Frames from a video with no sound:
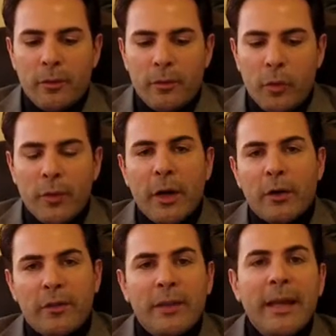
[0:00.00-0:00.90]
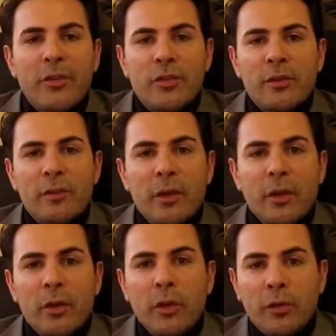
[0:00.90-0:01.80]
So there are stages.
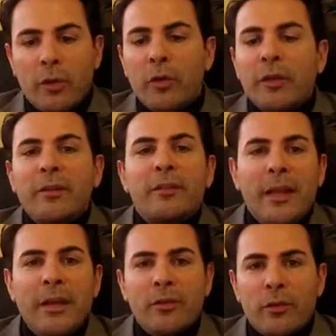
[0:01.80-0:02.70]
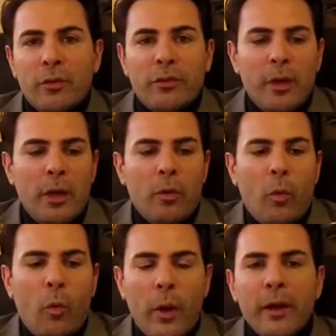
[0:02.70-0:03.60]
You need to learn the stages of
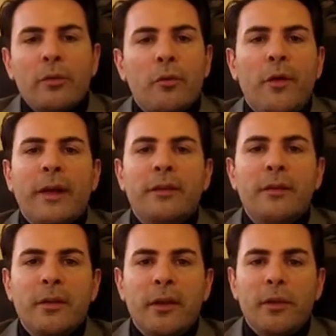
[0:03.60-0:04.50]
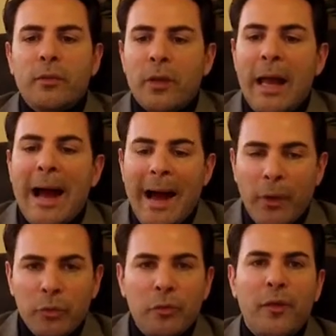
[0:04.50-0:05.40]
when to find the deals,
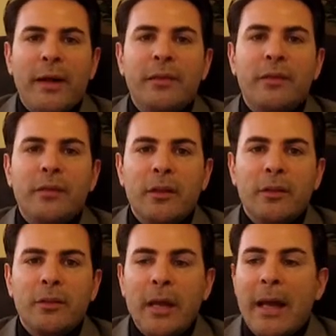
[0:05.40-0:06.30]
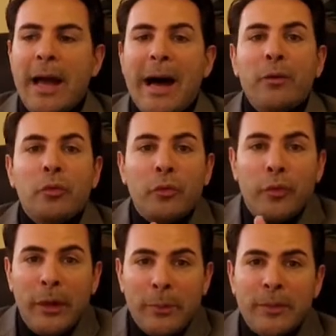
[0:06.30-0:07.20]
how to find the deals, how to
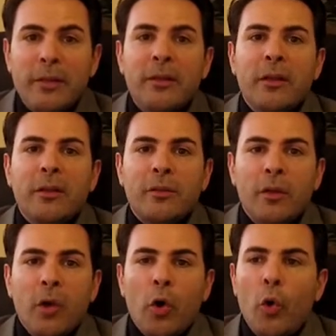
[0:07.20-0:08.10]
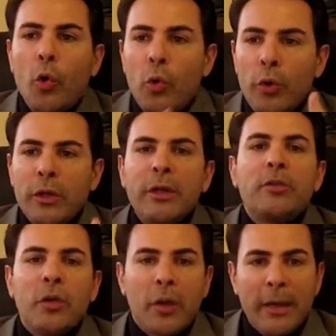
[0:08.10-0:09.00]
flip the deals, who you
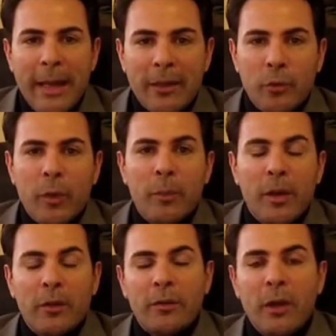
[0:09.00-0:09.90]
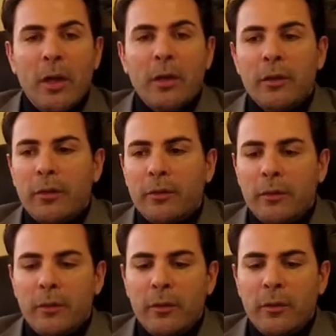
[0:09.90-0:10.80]
need to connect with because
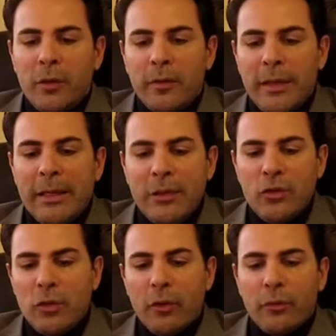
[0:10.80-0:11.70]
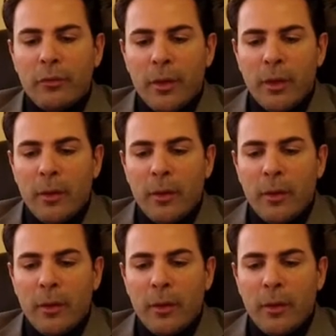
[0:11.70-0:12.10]
there's an issue of